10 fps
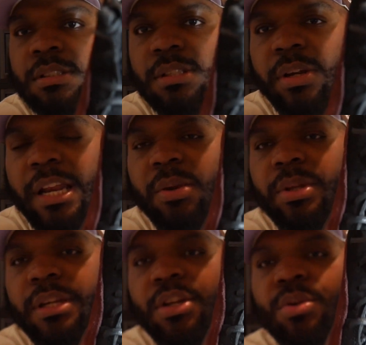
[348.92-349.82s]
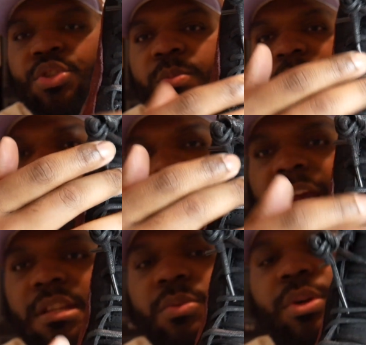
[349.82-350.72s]
So they didn't really do too much
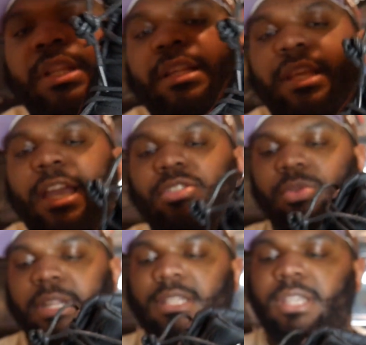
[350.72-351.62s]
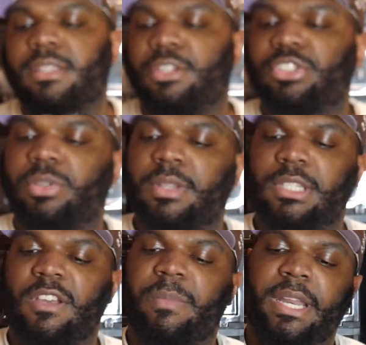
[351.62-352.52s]
changes with like the actual details of the shoe
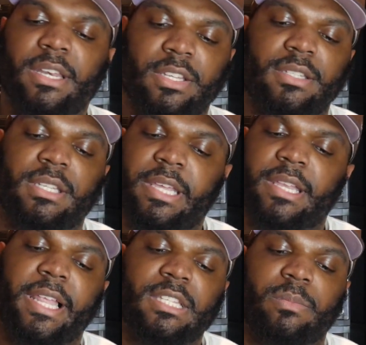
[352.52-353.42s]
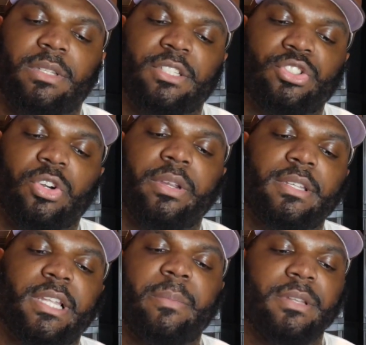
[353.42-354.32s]
itself, but they just did like some
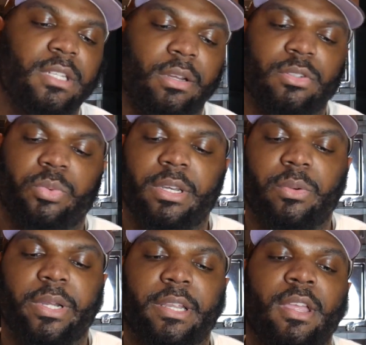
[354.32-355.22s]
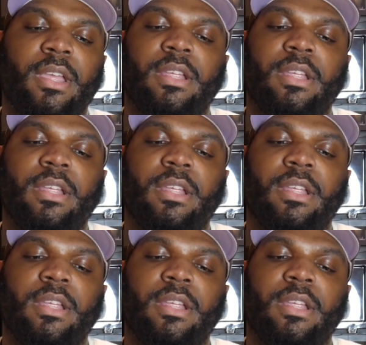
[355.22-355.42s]
luxurious like materials with it, like